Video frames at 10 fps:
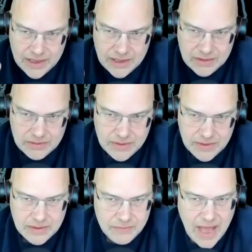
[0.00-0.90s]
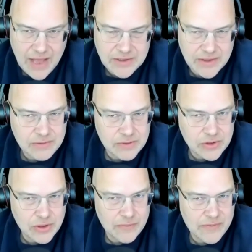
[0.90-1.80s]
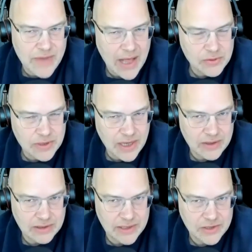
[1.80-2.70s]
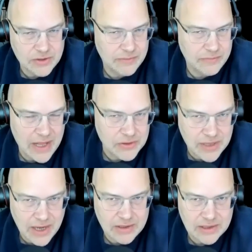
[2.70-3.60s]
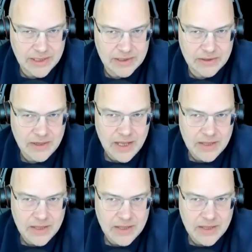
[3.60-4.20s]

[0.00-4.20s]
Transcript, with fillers: And then, then the value, then you show a value calculation or a value calculator